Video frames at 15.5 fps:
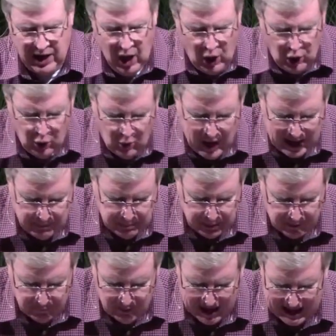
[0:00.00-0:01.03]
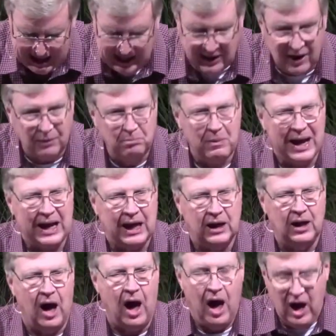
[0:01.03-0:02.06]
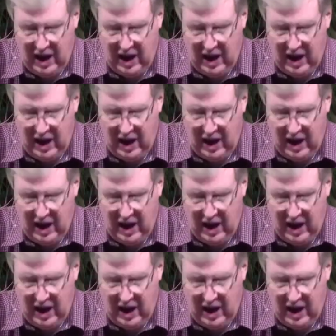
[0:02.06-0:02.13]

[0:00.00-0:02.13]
who had provided manna